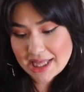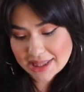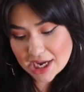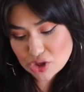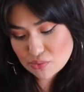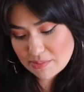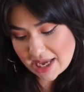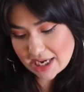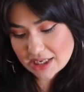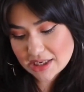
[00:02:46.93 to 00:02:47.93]
that you
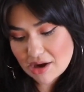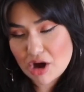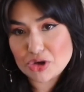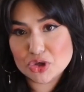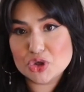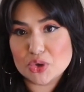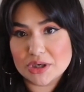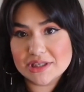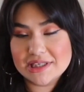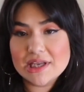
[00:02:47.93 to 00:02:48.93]
made on your
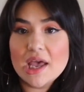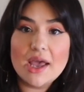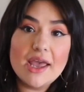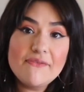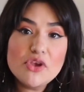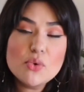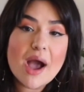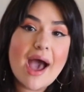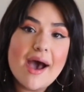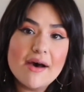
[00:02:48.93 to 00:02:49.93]
shorts. If you
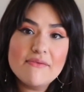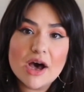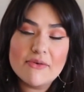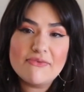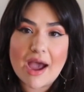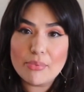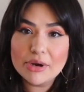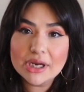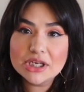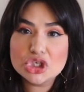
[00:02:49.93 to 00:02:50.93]
have a
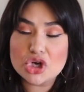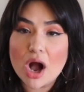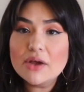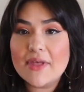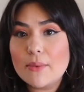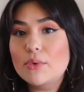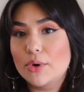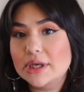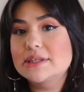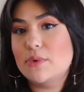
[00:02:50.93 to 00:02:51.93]
fabric chalk, that will
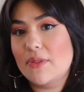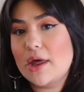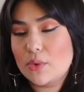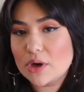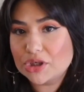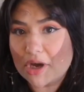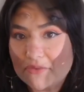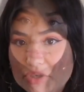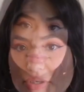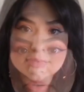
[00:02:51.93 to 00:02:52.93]
work as well. That'll wash
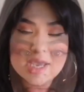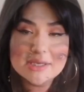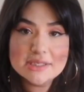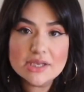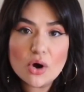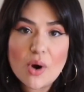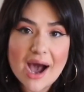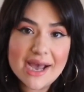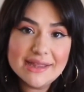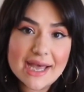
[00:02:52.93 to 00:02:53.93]
off too. So
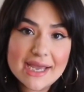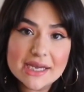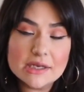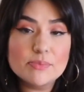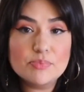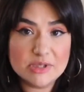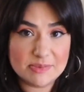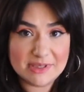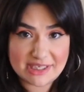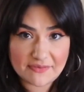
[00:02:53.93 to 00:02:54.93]
I like,
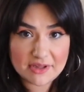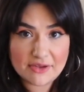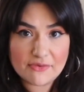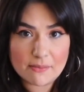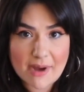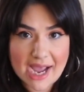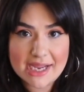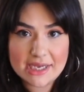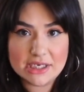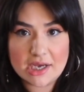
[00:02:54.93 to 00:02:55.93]
specifically for
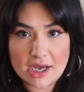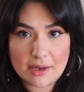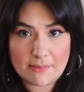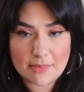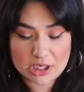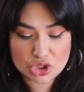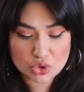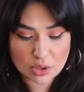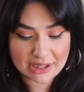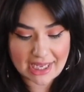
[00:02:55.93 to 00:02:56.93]
my
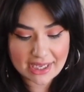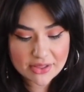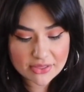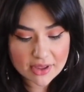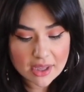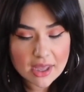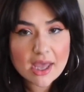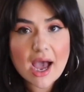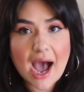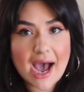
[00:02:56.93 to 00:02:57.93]
short length,
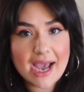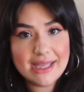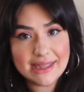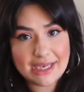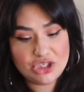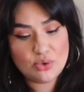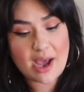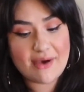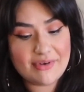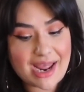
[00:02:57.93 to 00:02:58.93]
I like to
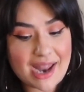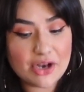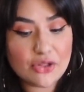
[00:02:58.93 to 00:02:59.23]
have it at